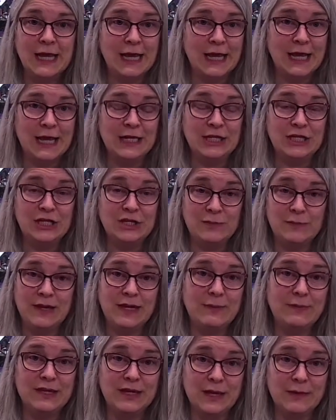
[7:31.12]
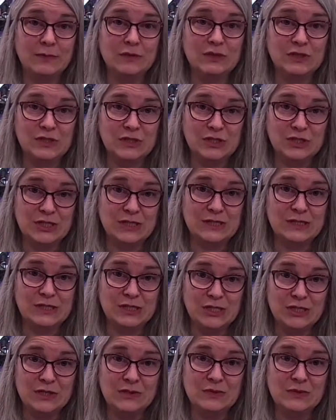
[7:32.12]
And you may be able to
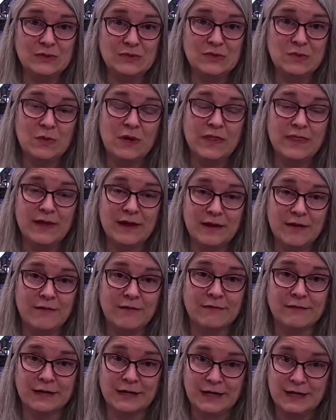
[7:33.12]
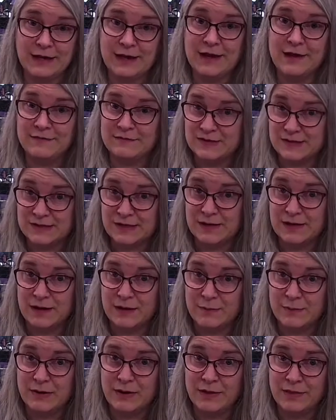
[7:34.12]
just use what they already have set
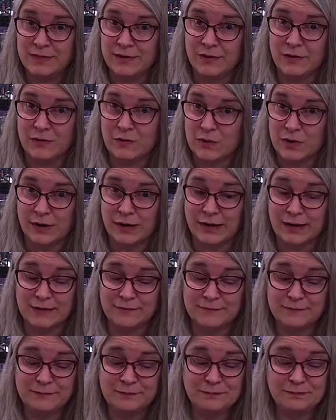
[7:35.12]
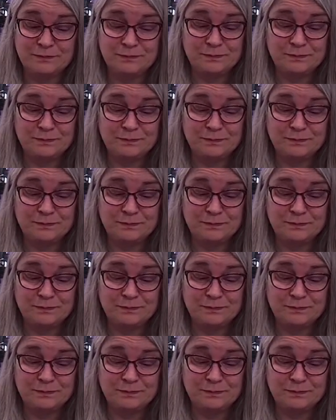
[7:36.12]
up on their organ.